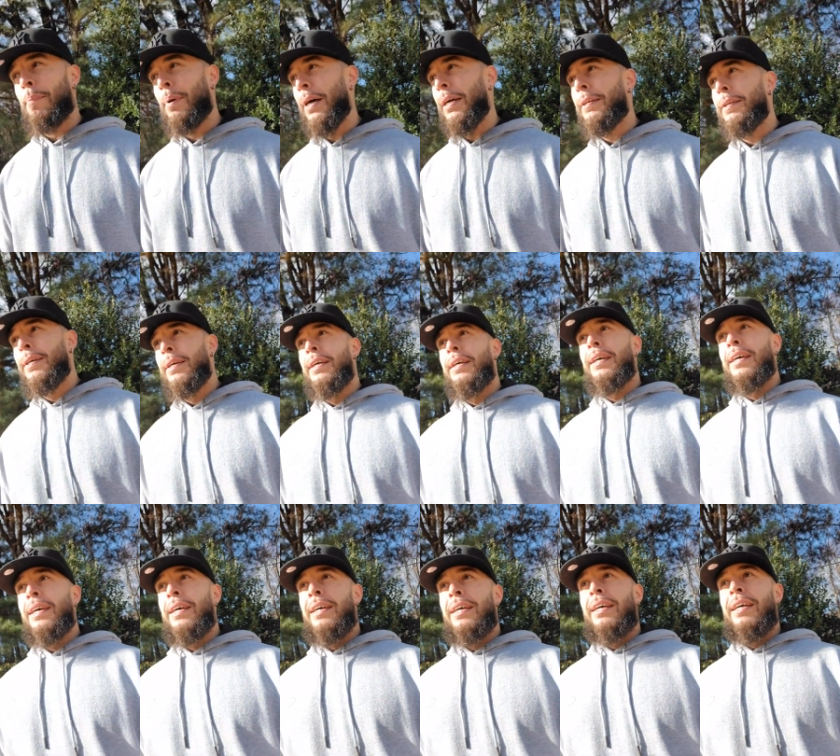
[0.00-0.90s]
But
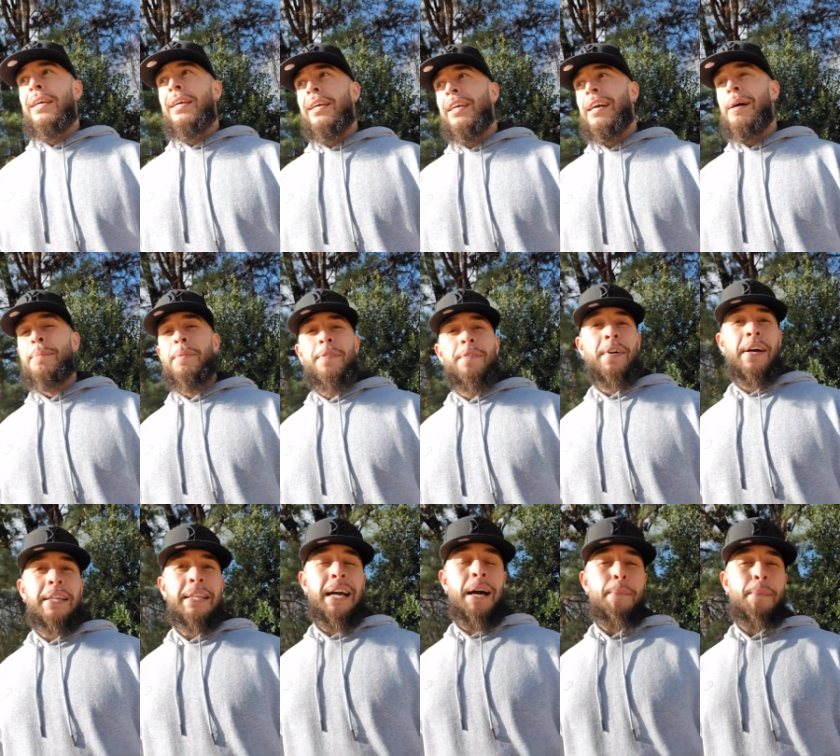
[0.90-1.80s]
come to
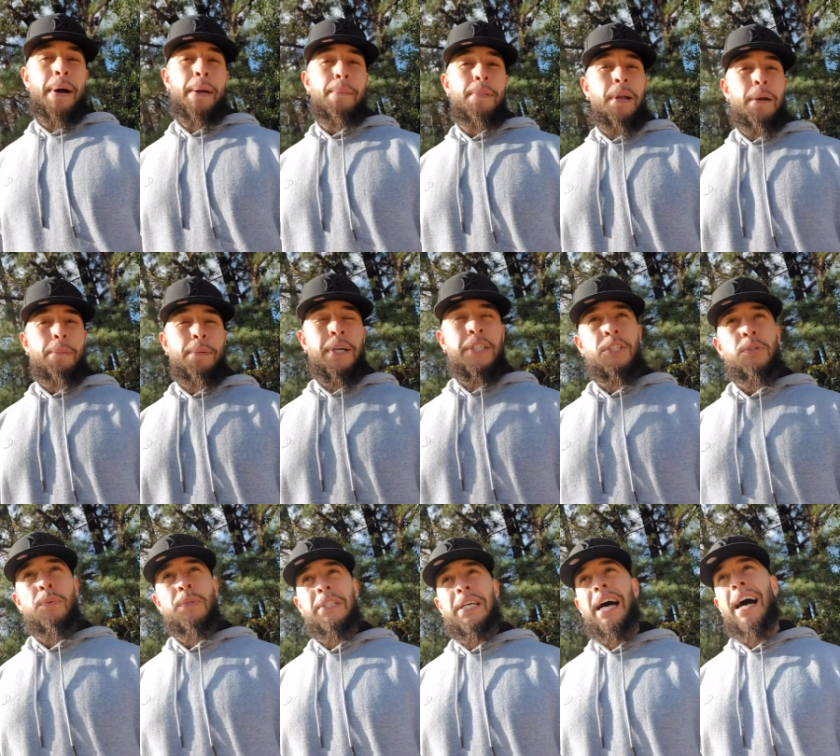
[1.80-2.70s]
find out, my blood pressure
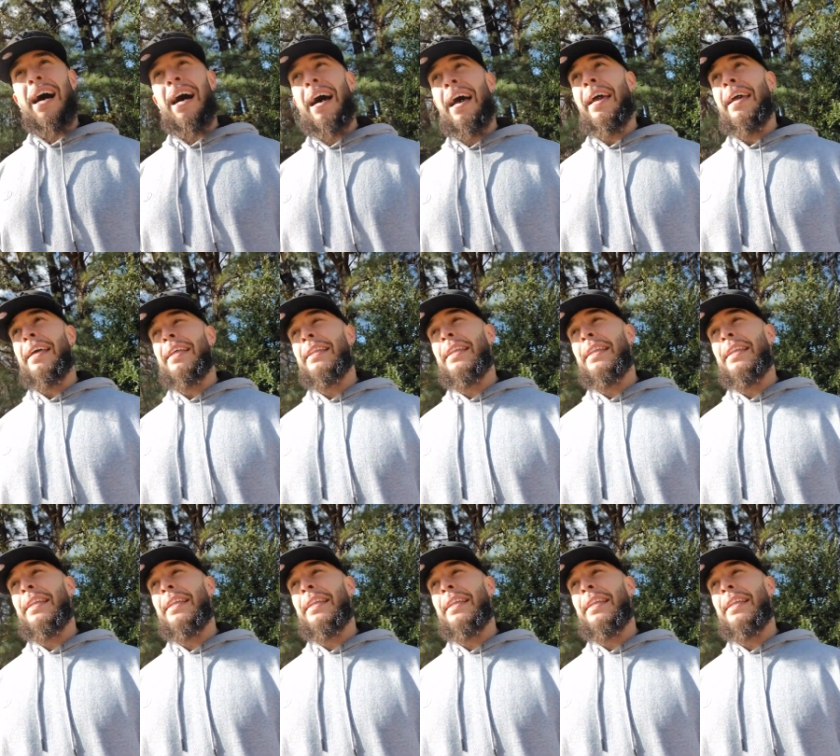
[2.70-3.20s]
was high.